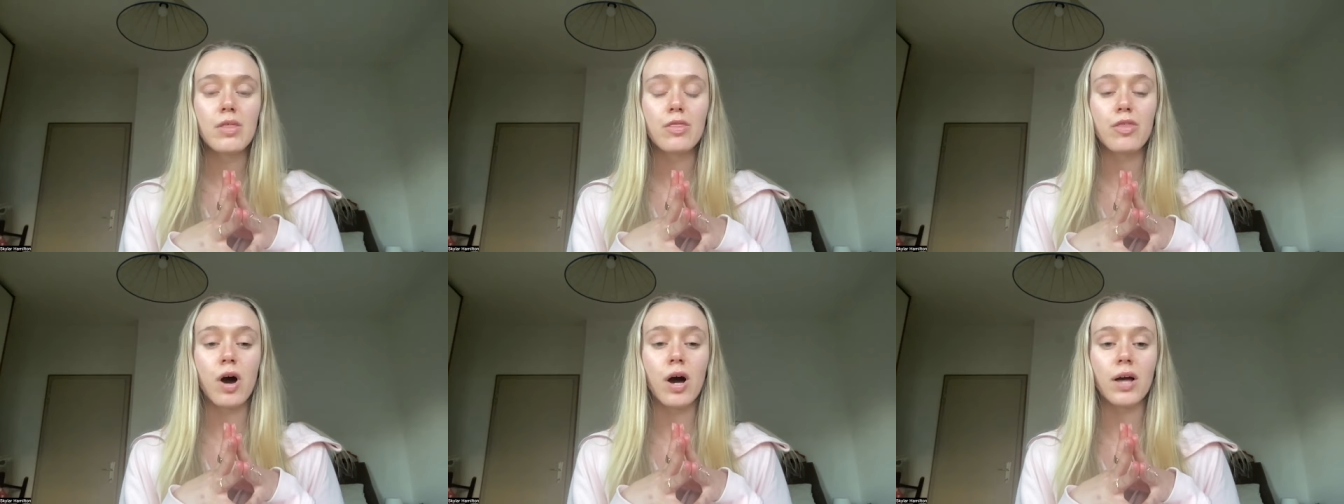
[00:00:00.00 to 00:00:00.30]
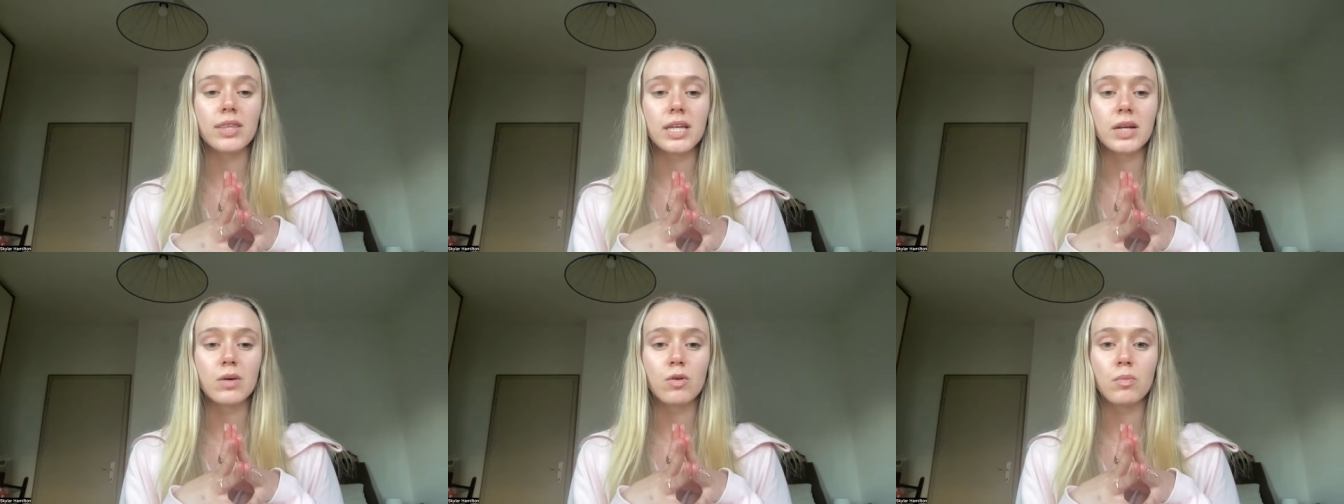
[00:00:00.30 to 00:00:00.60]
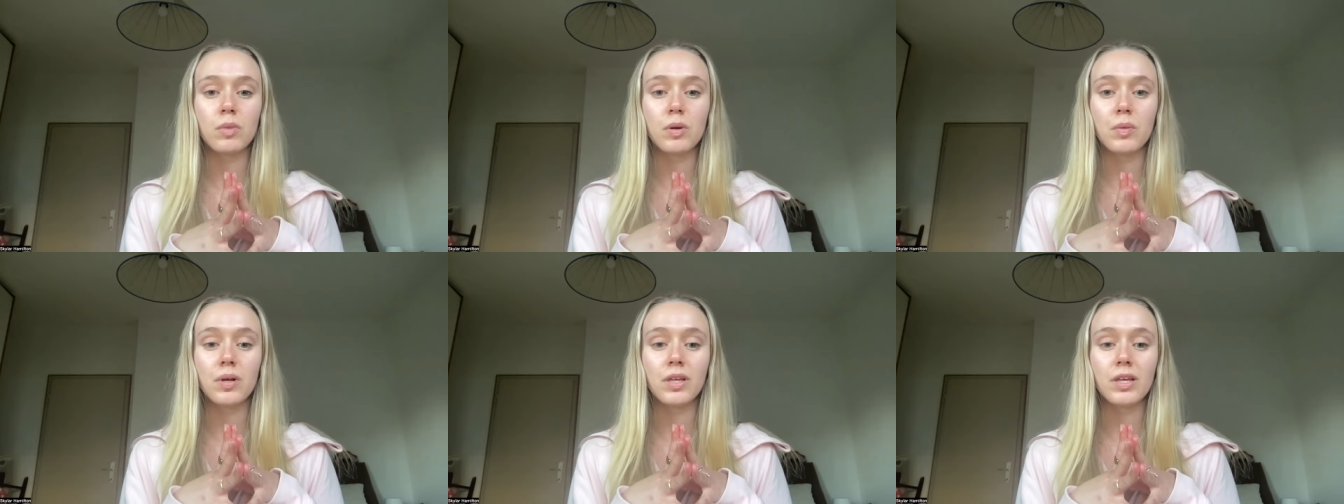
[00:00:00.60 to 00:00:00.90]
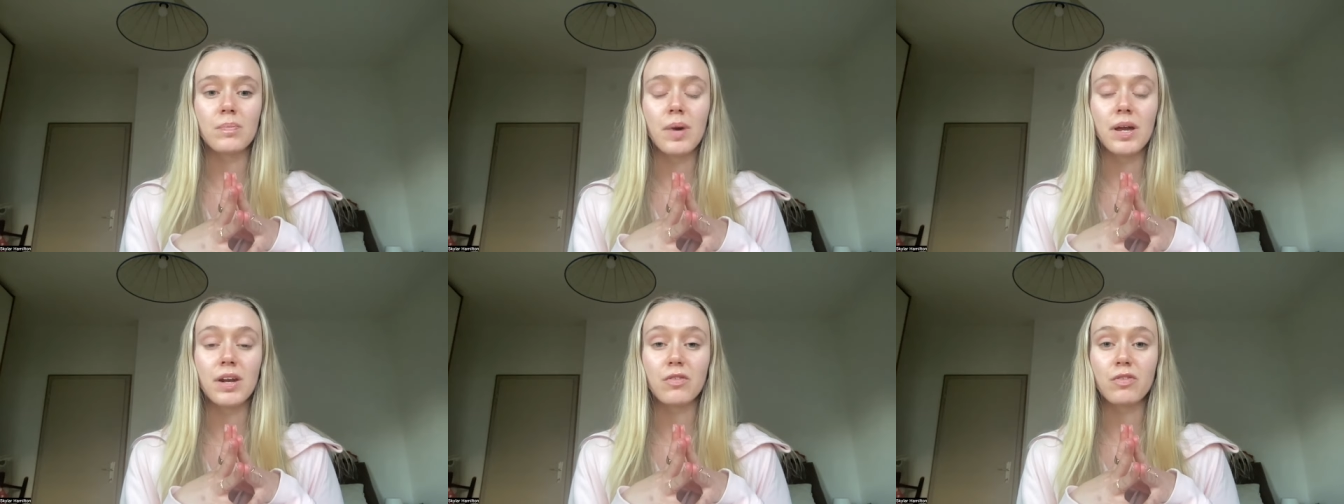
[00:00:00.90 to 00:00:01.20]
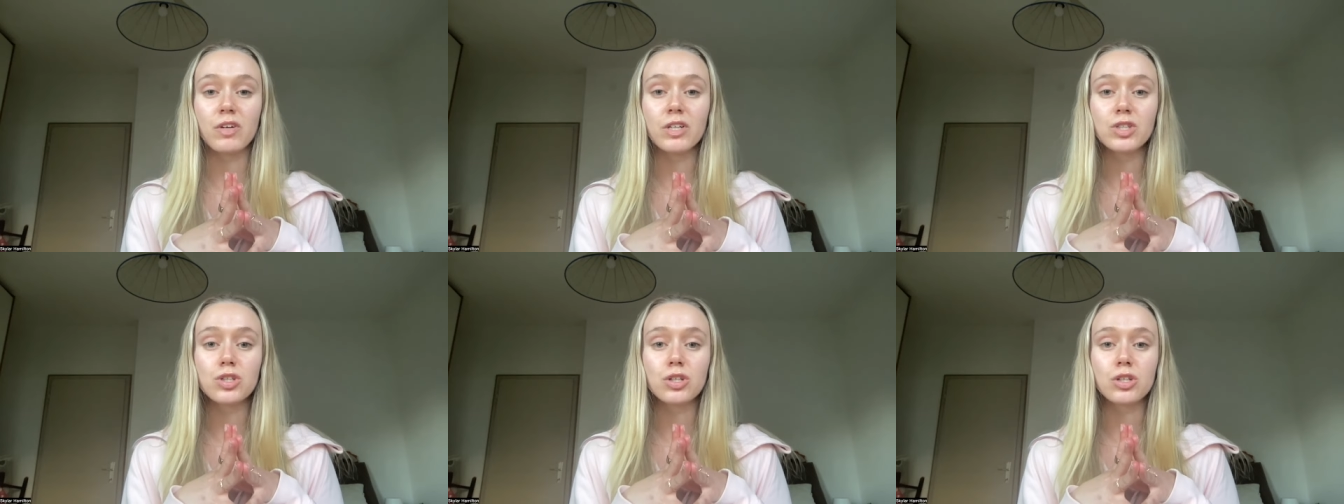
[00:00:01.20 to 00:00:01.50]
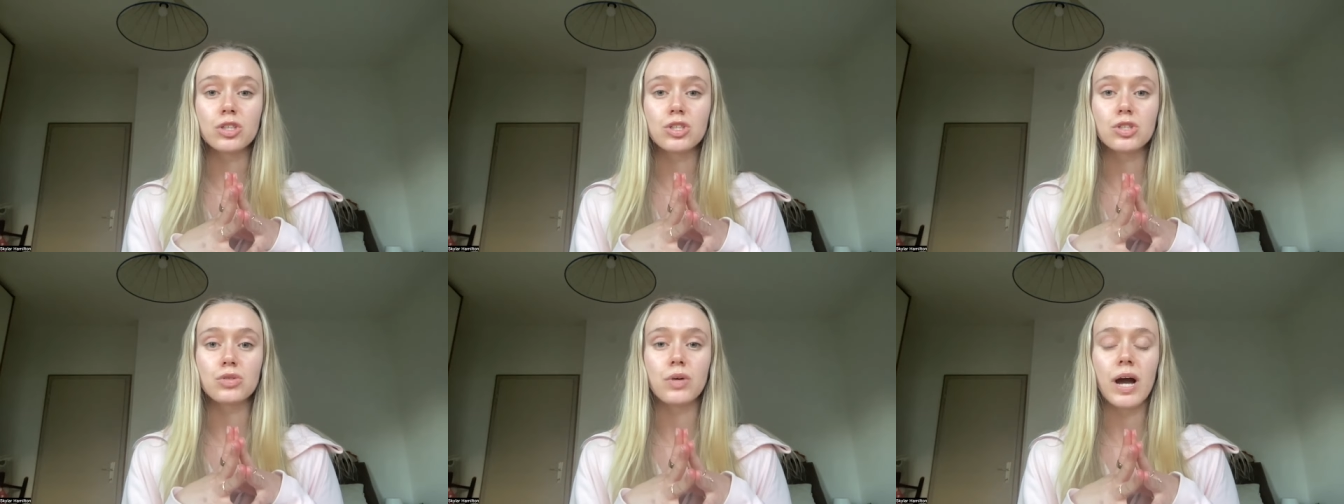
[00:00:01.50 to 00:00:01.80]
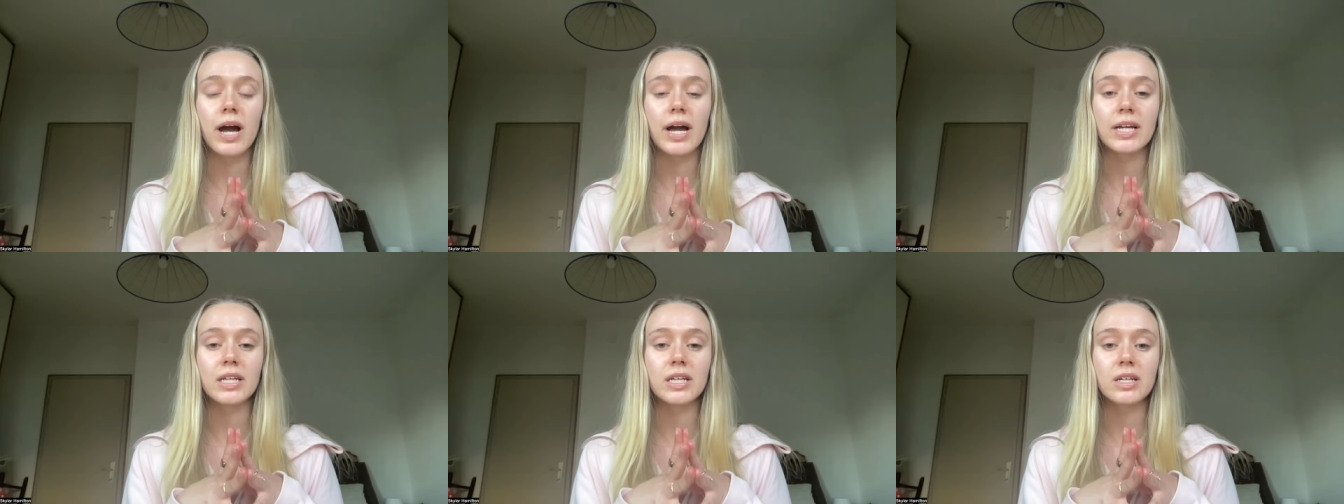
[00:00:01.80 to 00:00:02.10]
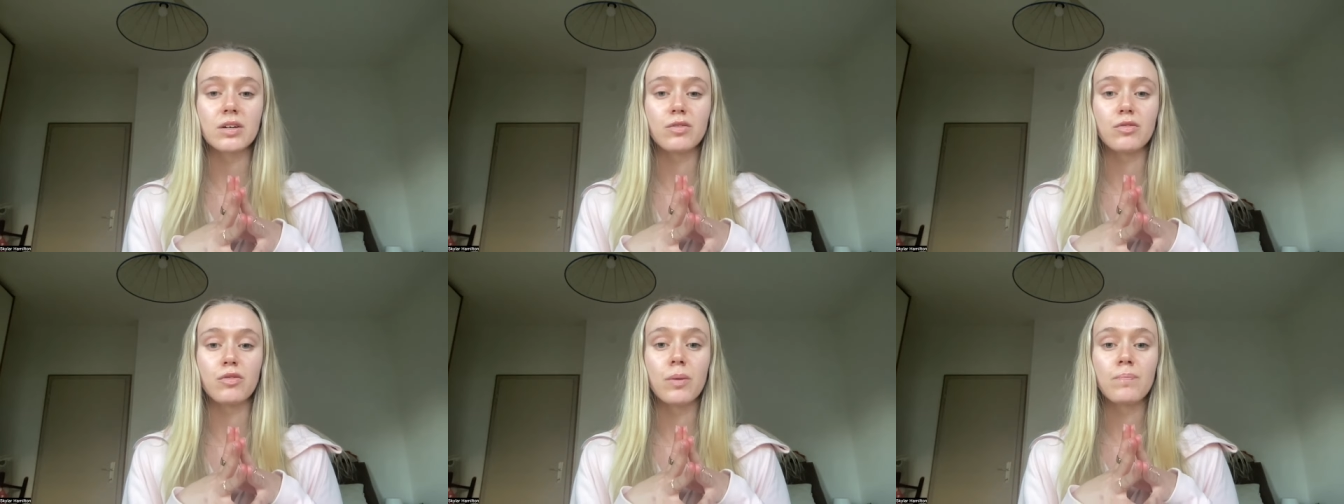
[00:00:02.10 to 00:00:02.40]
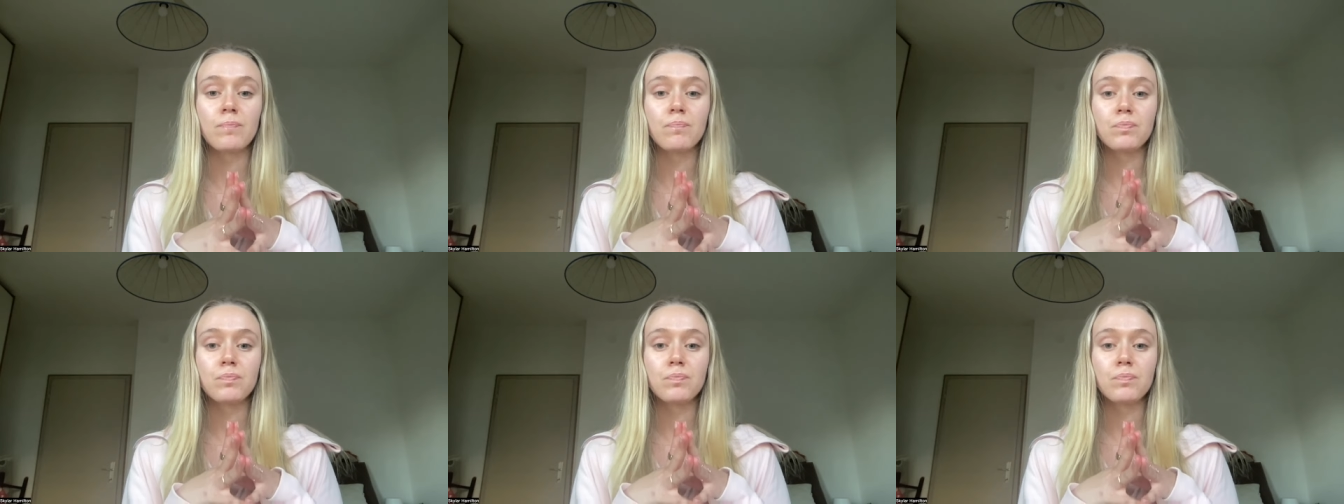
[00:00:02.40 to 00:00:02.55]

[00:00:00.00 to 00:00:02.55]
thought that it would be really beneficial to kind of